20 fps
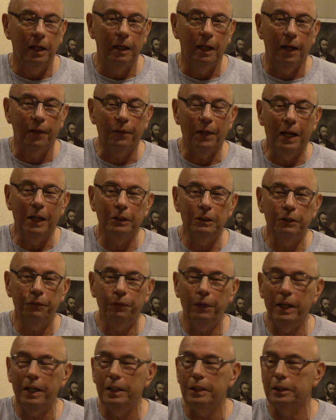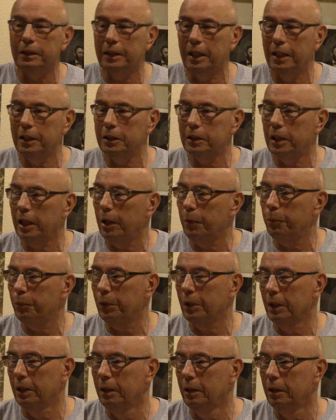1,000 feet is test depth,
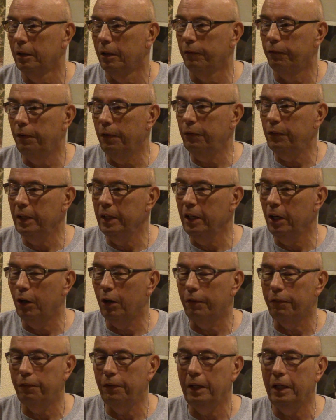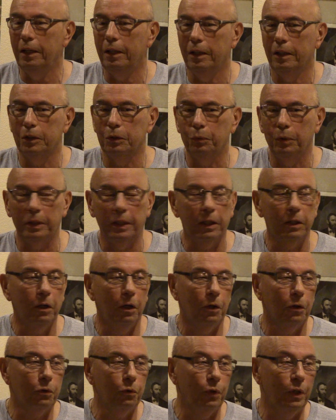1,500 feet is what they
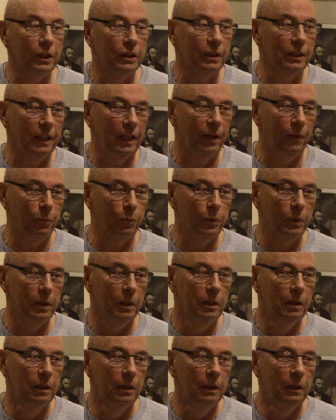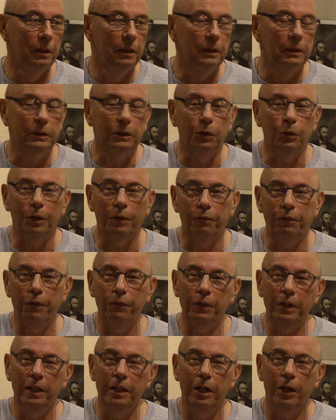call crush depth. So at
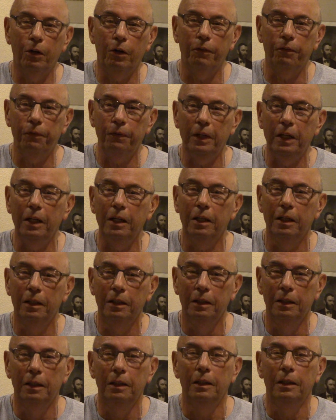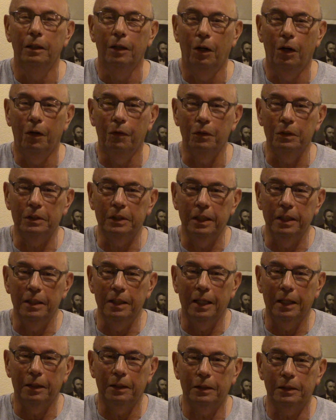1,500 feet, all of a sudden
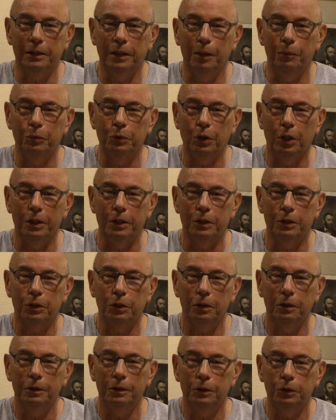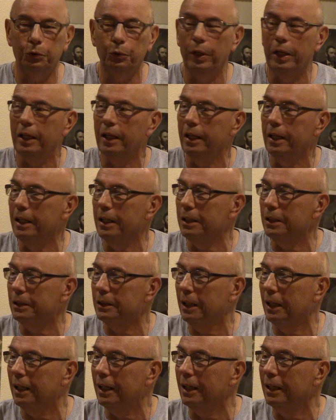that sub starts shrinking
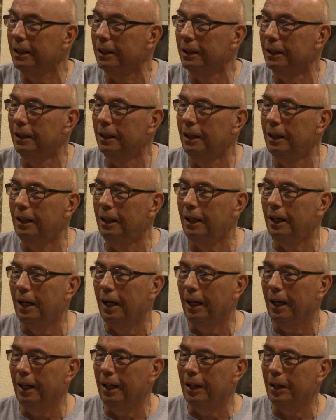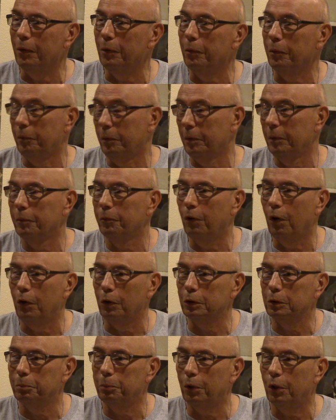inside and
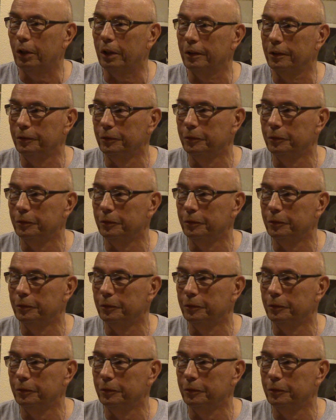falls apart.